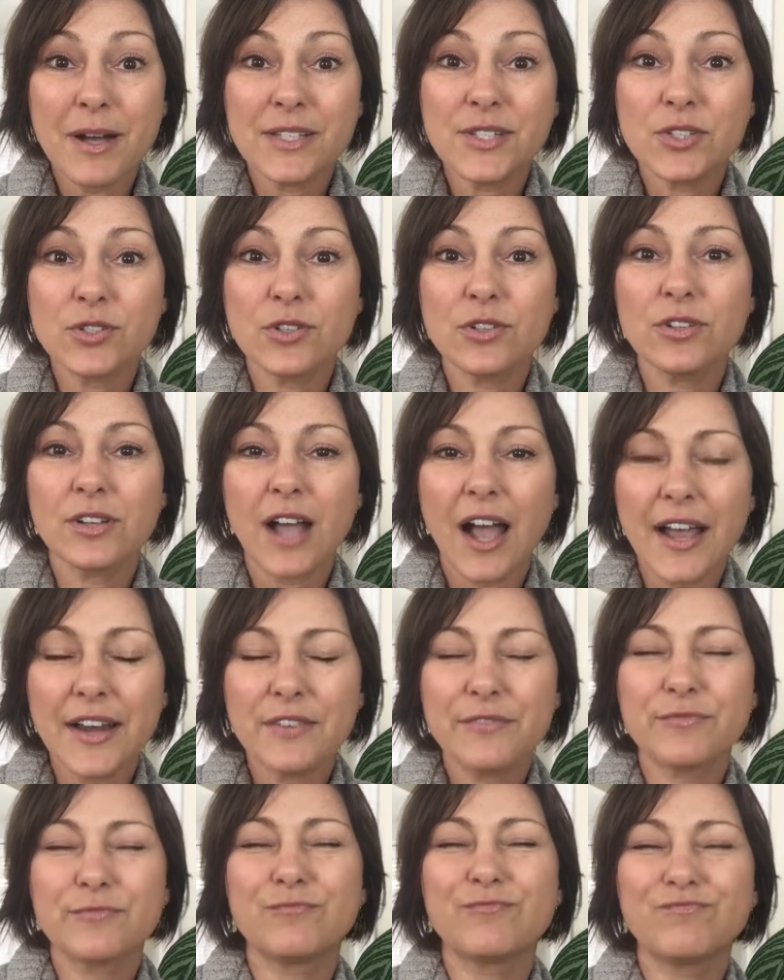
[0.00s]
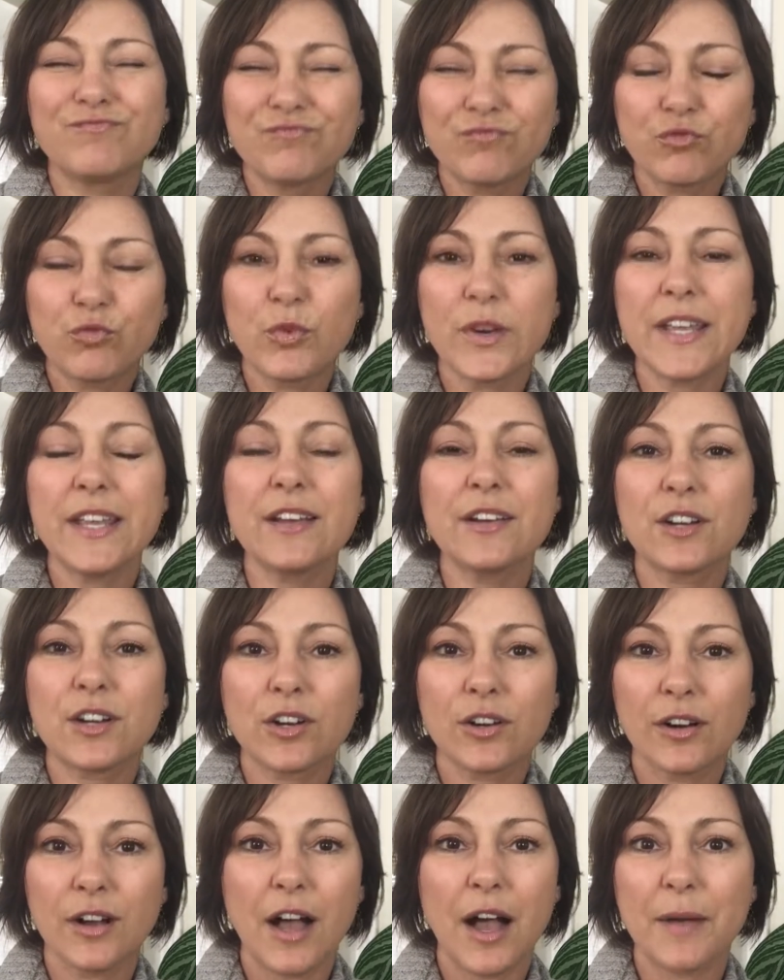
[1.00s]
muscle kind of
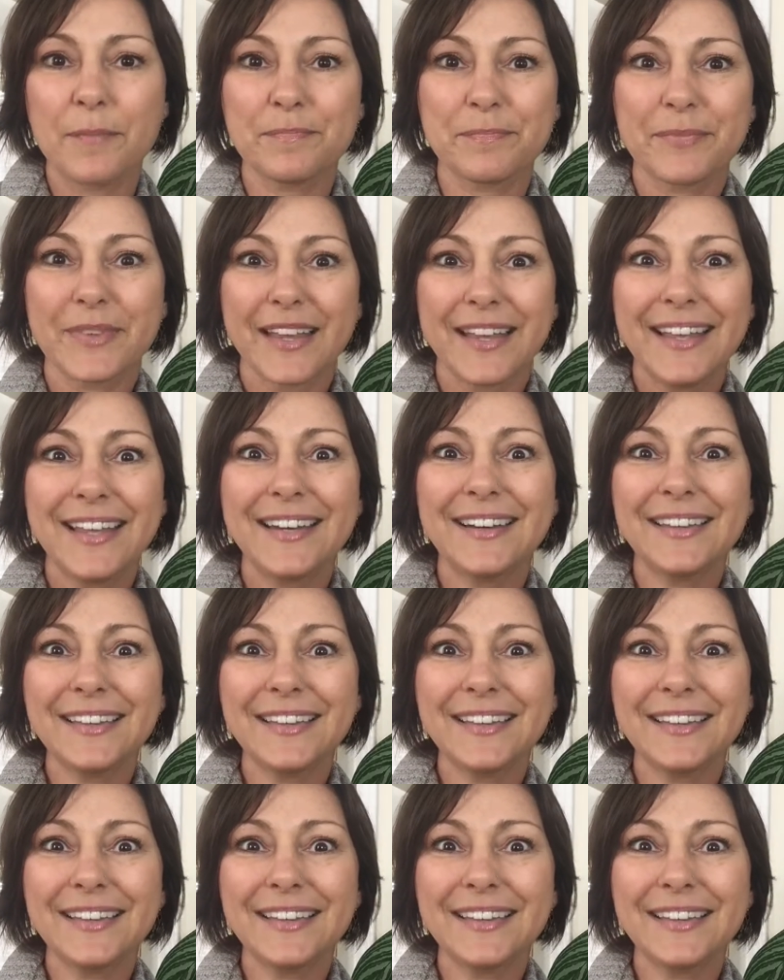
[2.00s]
it